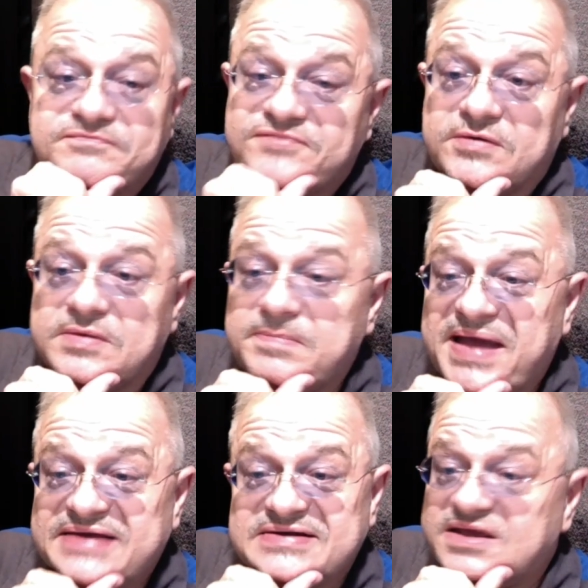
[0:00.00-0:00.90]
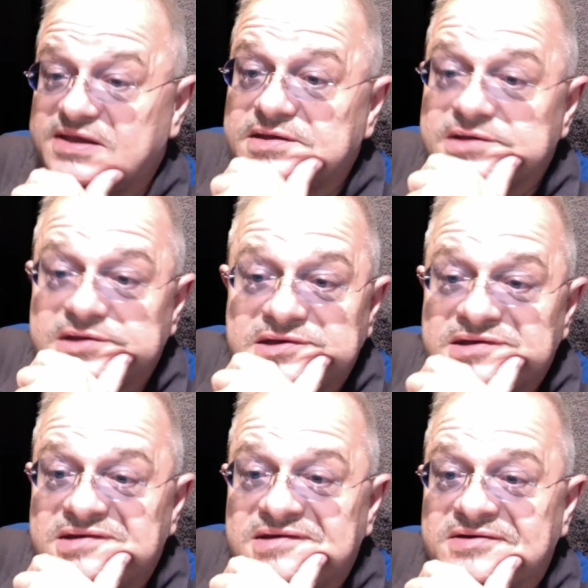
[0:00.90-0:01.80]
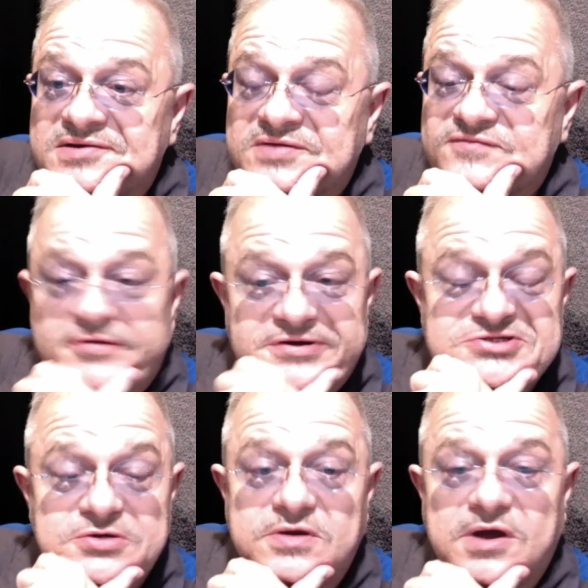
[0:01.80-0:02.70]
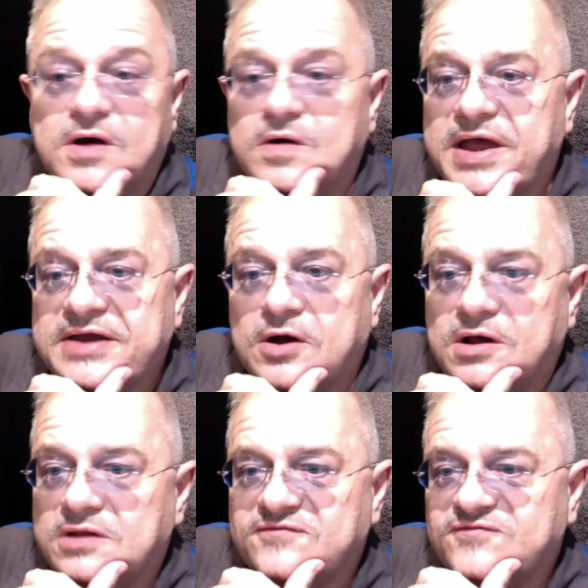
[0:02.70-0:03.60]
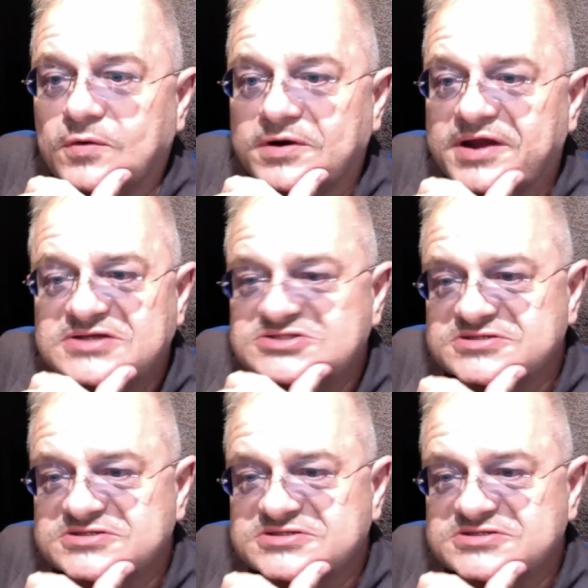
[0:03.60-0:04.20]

Very, very badly. For Zuko and all